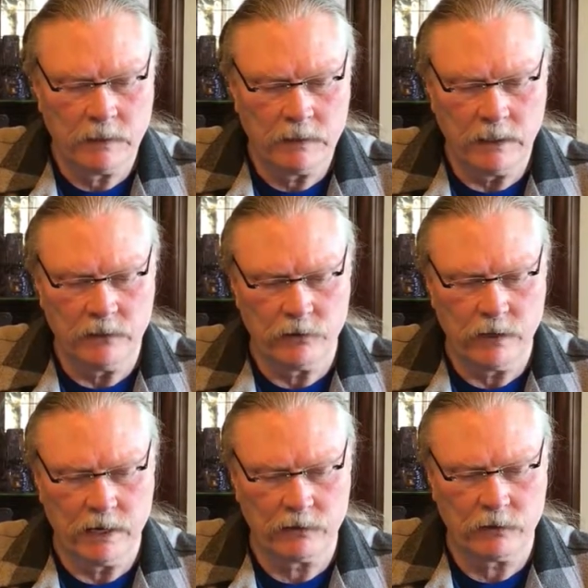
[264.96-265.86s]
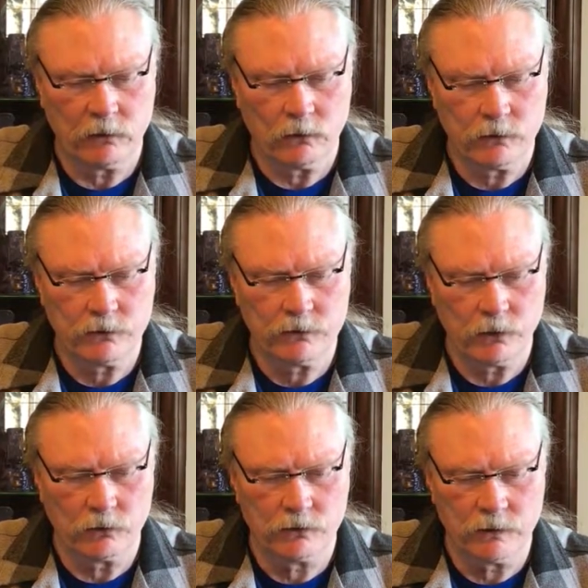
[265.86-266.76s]
"Neither hath the Lord
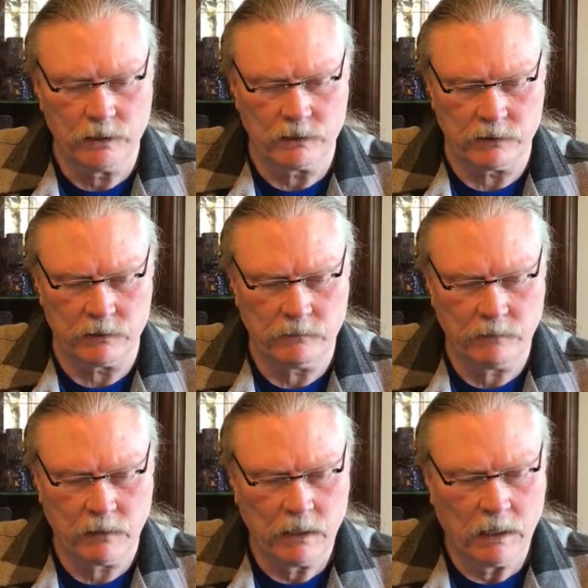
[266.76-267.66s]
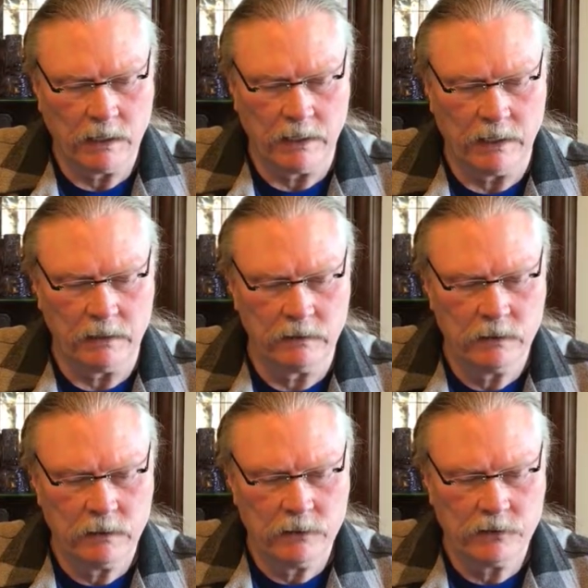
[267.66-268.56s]
chosen this." Again,
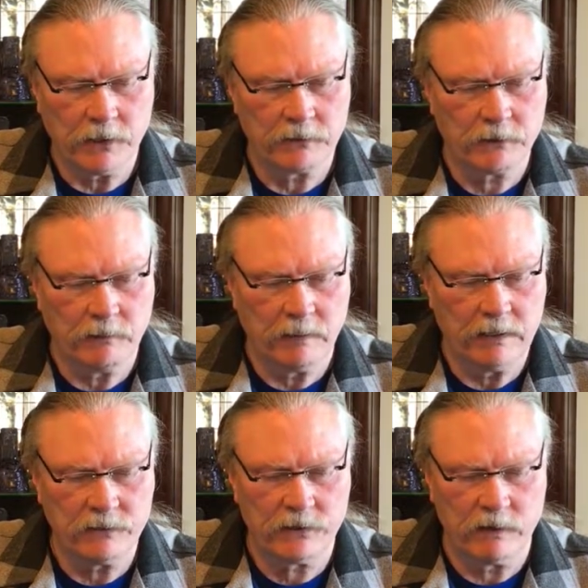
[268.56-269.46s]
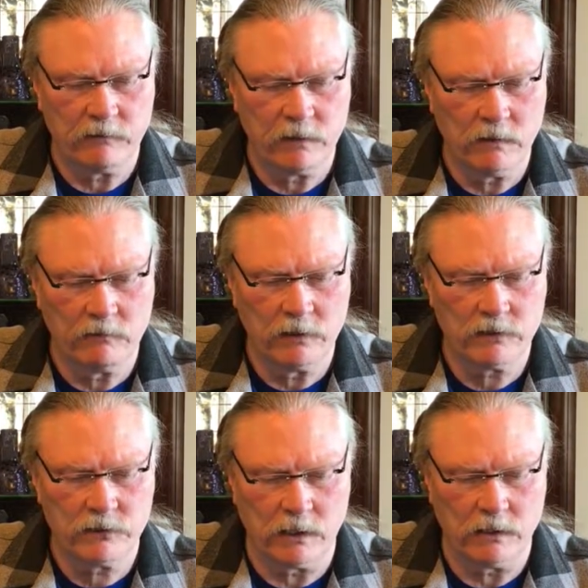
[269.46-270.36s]
Jesse made 7 of
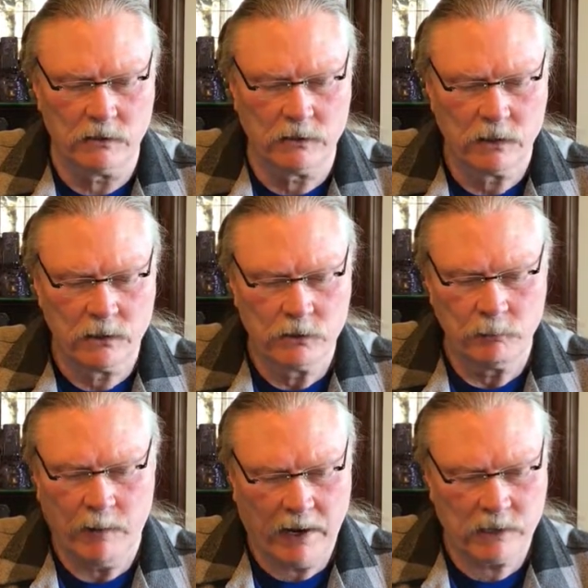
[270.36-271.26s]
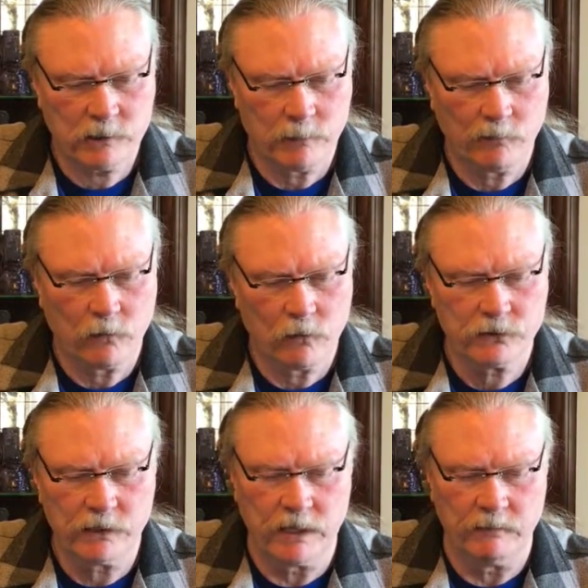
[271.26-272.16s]
his sons to pass before
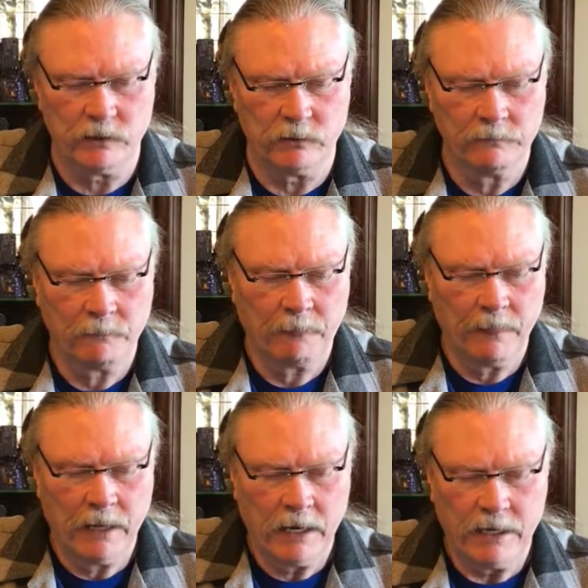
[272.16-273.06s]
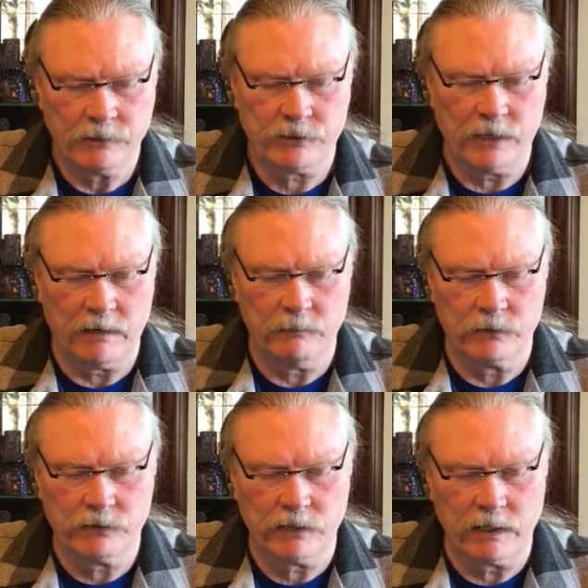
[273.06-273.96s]
Samuel. And
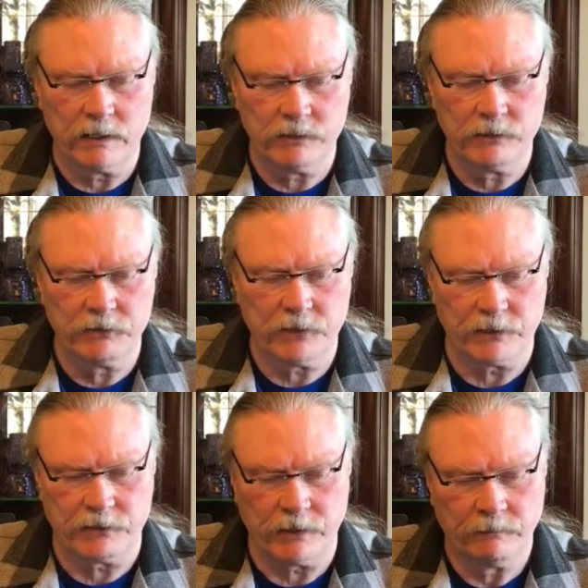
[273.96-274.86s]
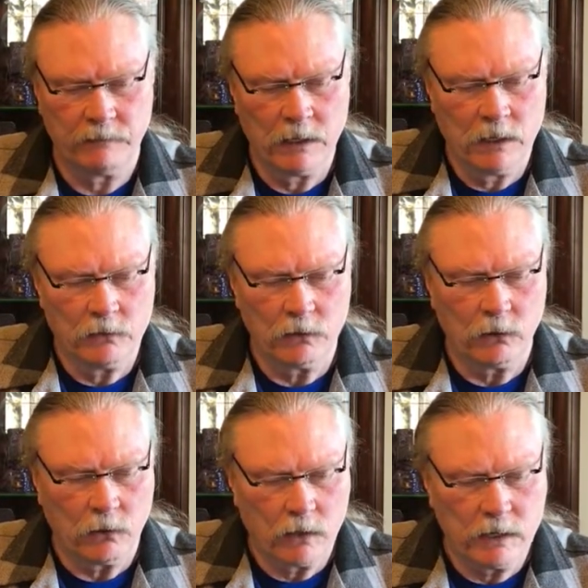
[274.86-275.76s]
Samuel said unto Jesse, "The
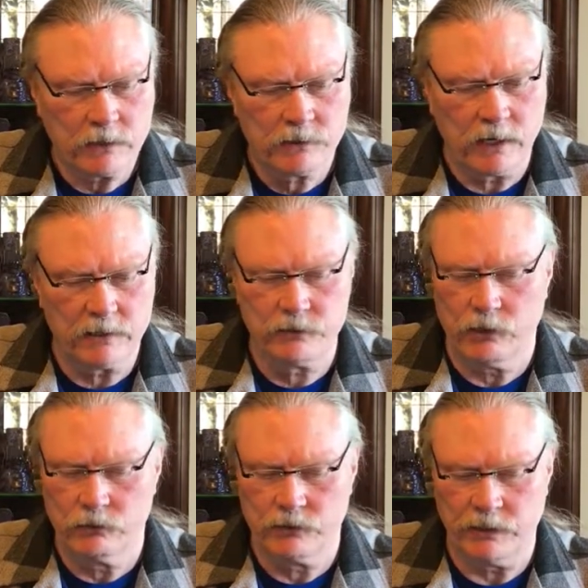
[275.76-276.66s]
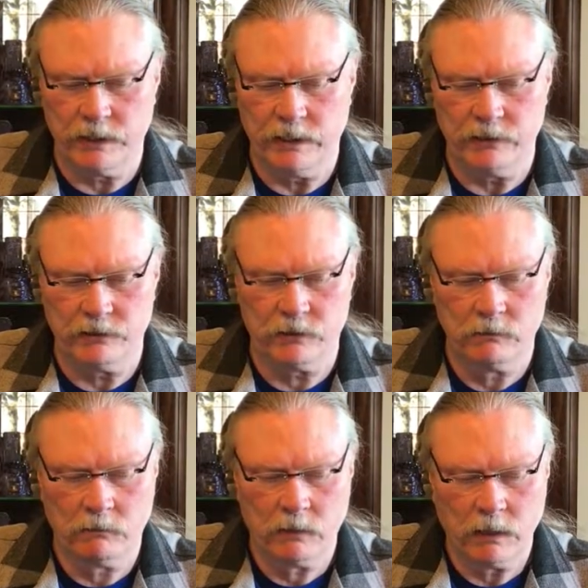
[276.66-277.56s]
Lord has not chosen these."
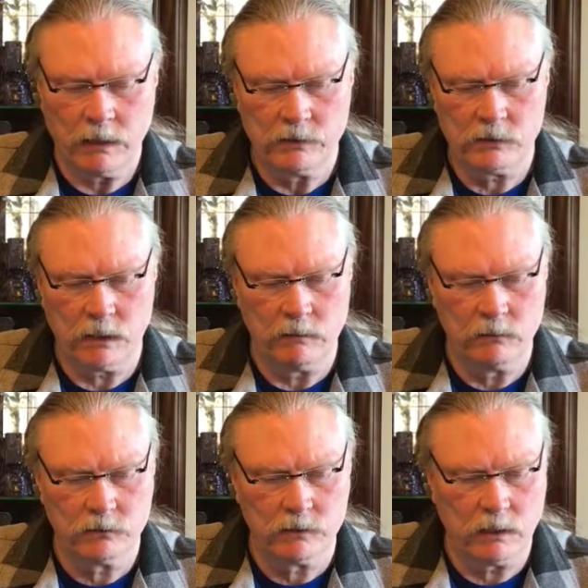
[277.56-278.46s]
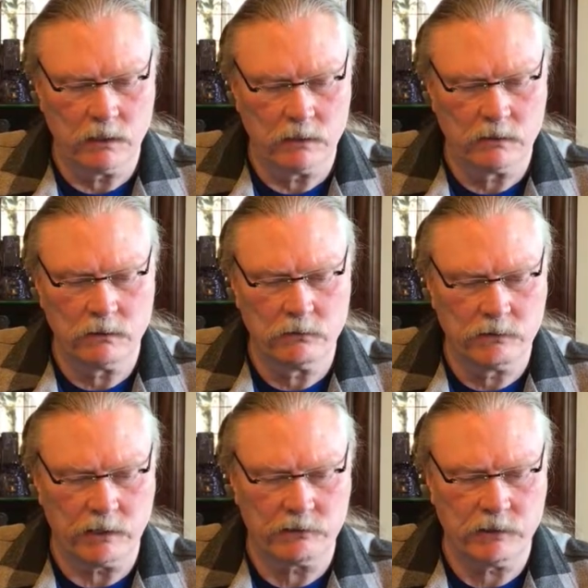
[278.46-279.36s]
And Samuel said unto
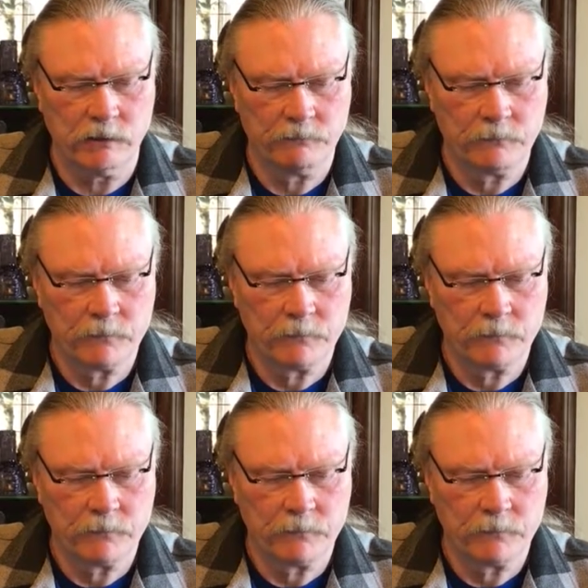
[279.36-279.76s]
Jesse,